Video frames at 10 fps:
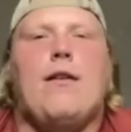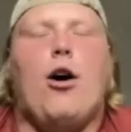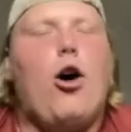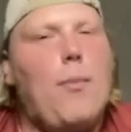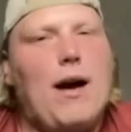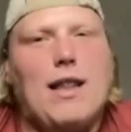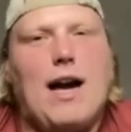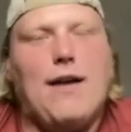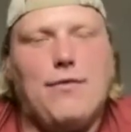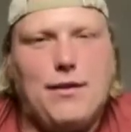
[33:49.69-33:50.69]
all my
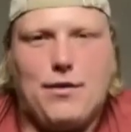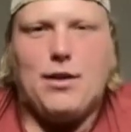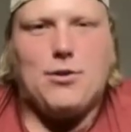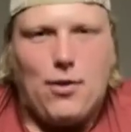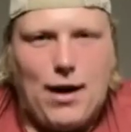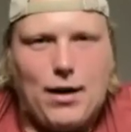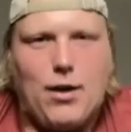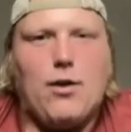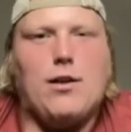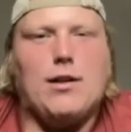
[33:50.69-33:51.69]
life living in
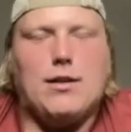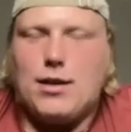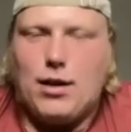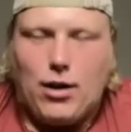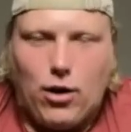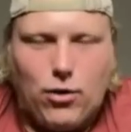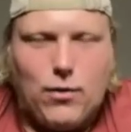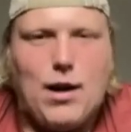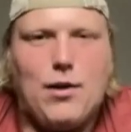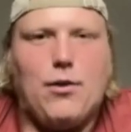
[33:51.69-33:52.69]
Durango and in
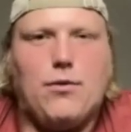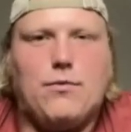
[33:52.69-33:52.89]
Colorado.